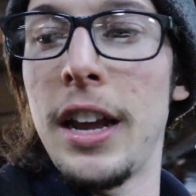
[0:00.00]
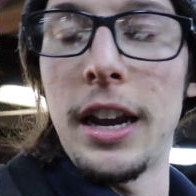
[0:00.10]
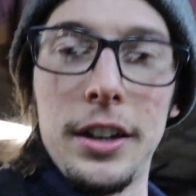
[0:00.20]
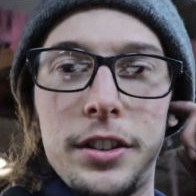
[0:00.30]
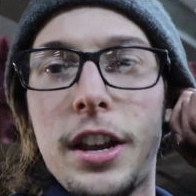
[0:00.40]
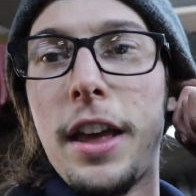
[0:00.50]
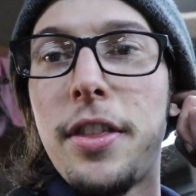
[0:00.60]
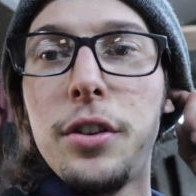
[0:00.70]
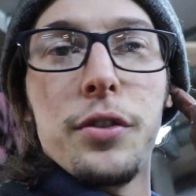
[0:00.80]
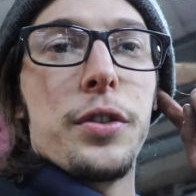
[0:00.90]
It just had
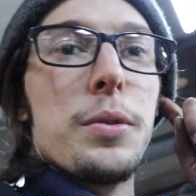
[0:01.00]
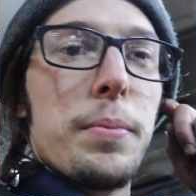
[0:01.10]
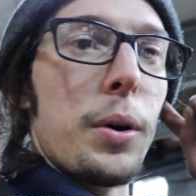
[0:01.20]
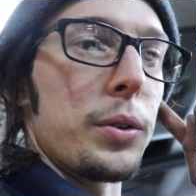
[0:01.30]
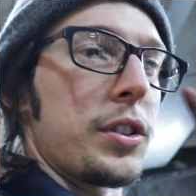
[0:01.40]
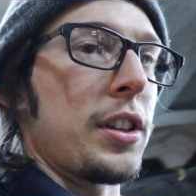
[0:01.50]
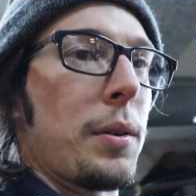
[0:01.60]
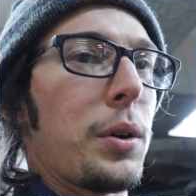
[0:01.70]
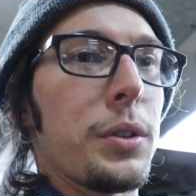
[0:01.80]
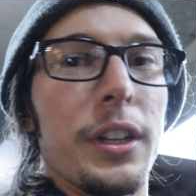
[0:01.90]
those few bolts that
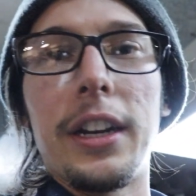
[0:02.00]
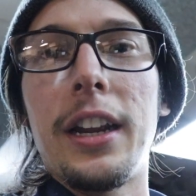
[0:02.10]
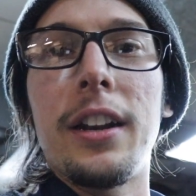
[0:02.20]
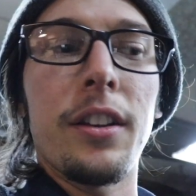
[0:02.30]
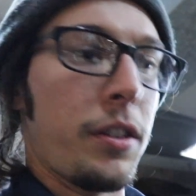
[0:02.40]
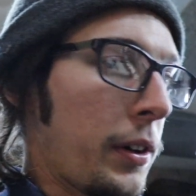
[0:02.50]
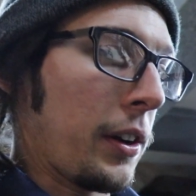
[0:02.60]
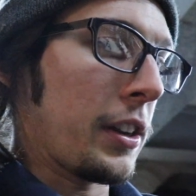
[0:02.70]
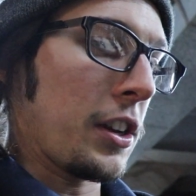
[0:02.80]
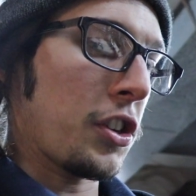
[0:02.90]
were holding it in, 3
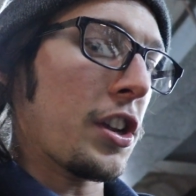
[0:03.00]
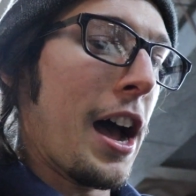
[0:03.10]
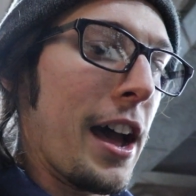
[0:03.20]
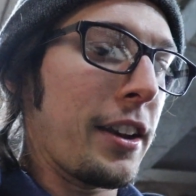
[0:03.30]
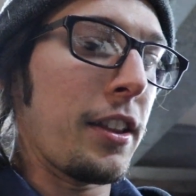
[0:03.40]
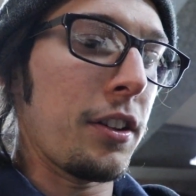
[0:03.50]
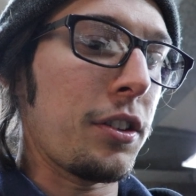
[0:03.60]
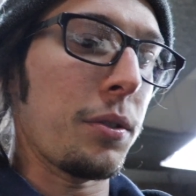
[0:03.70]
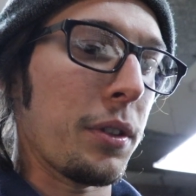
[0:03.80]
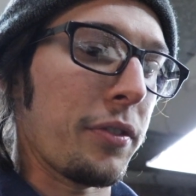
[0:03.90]
on each side and then
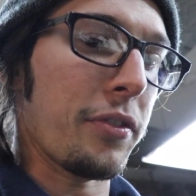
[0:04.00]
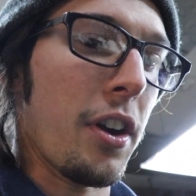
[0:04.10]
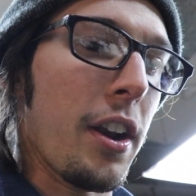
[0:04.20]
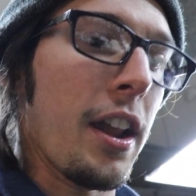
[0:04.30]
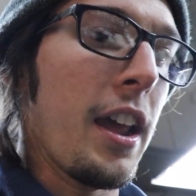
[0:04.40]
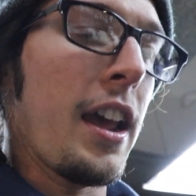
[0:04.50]
2 in the front.